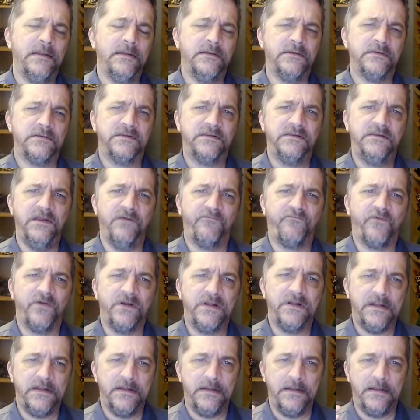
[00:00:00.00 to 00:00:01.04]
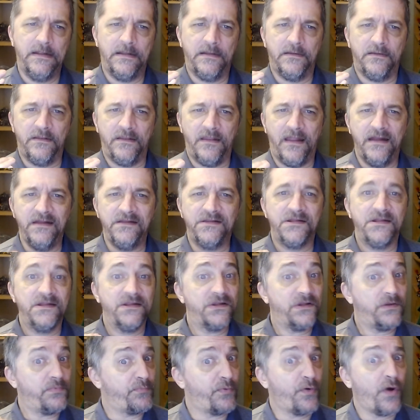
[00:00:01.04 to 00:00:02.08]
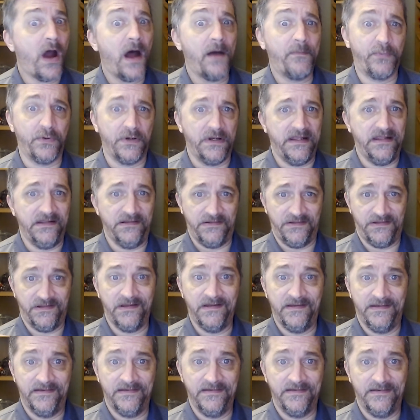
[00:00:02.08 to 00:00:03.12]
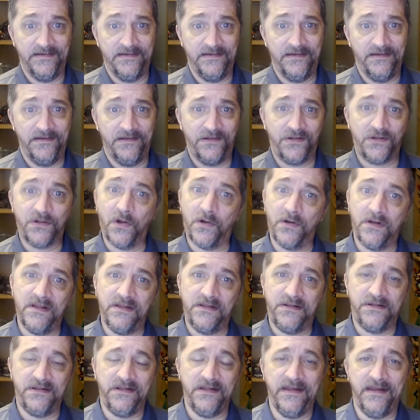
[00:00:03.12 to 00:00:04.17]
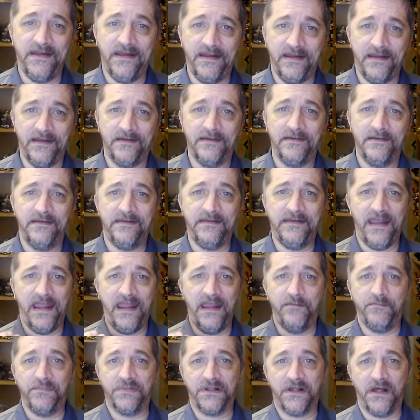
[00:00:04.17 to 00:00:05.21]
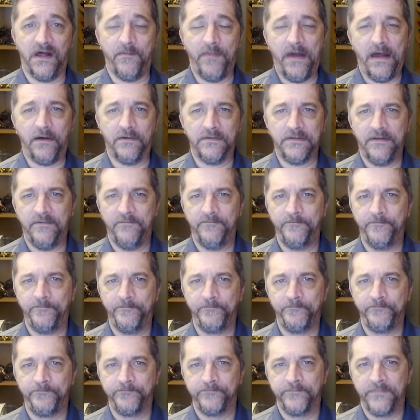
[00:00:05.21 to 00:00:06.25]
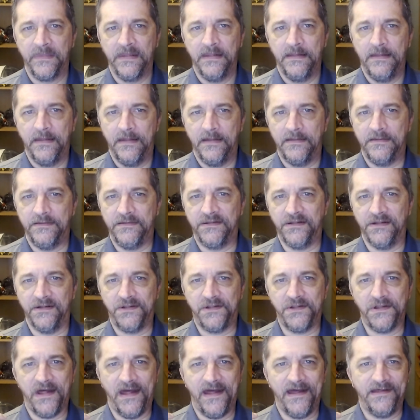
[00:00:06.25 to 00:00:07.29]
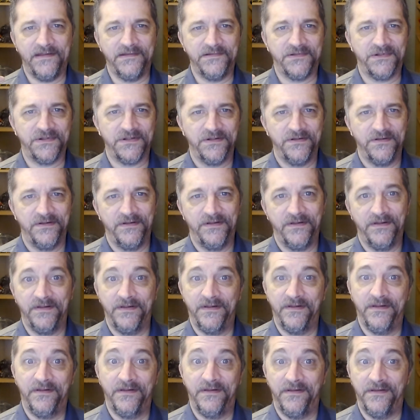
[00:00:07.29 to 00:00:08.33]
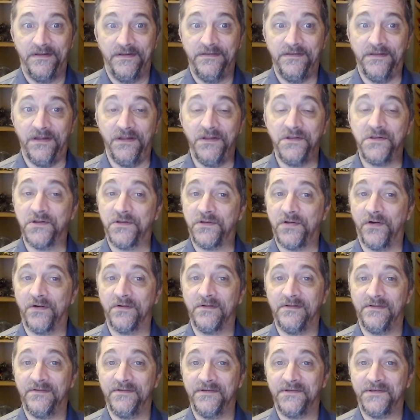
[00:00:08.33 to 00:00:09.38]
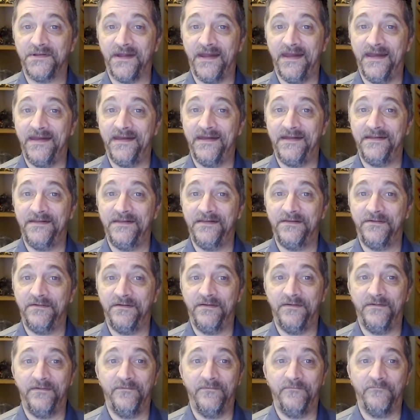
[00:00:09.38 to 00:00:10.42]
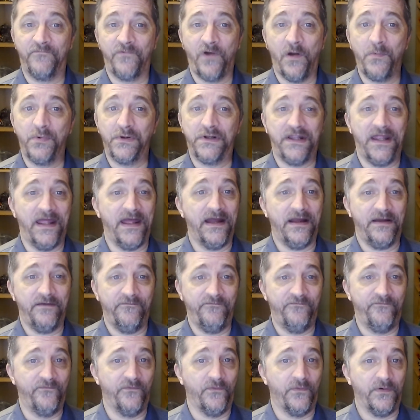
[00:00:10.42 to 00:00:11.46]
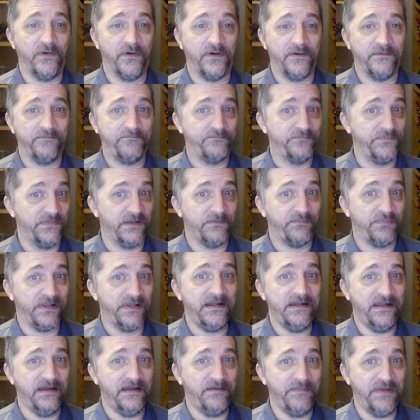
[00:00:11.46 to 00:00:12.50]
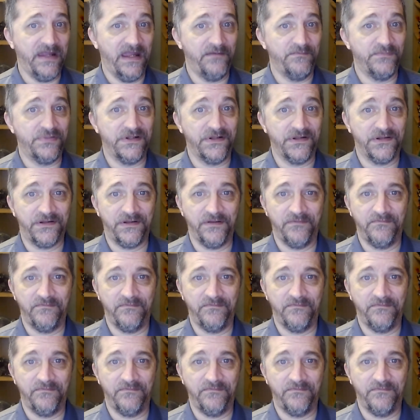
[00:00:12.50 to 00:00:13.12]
different licensed properties started seeing games come out, such as Ninja Turtles and Robotech for the Palladium game system.